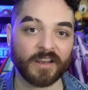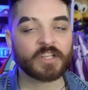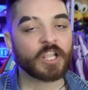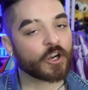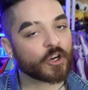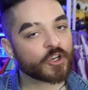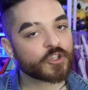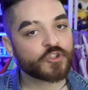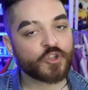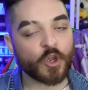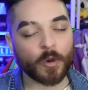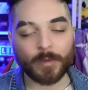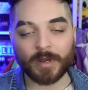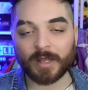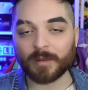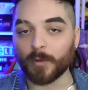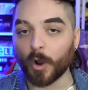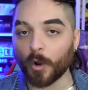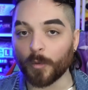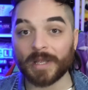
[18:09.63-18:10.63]
There are so
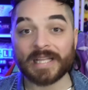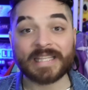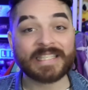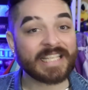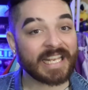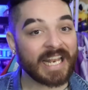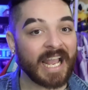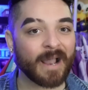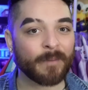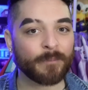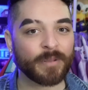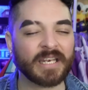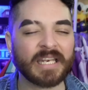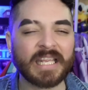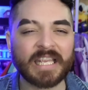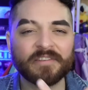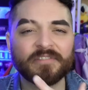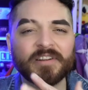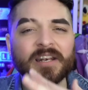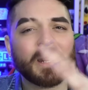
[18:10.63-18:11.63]
many moments that happen
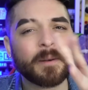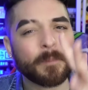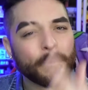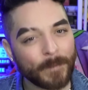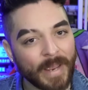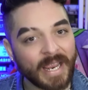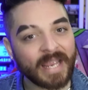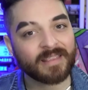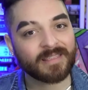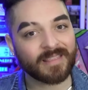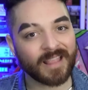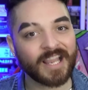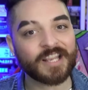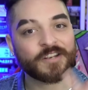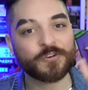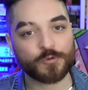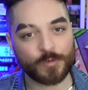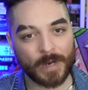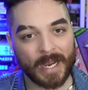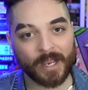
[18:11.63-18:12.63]
even in
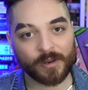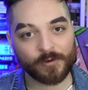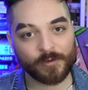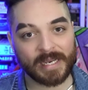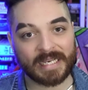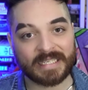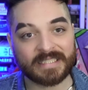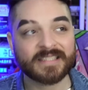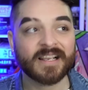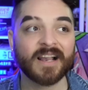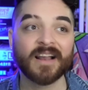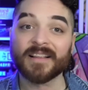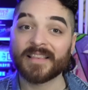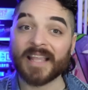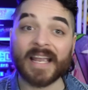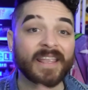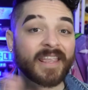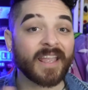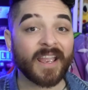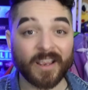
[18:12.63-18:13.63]
mainline Drag Race
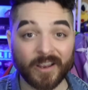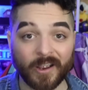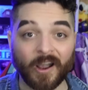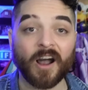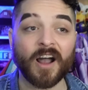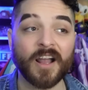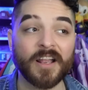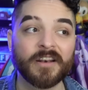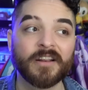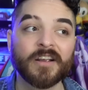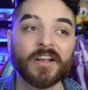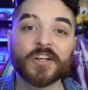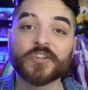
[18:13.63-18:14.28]
that get cut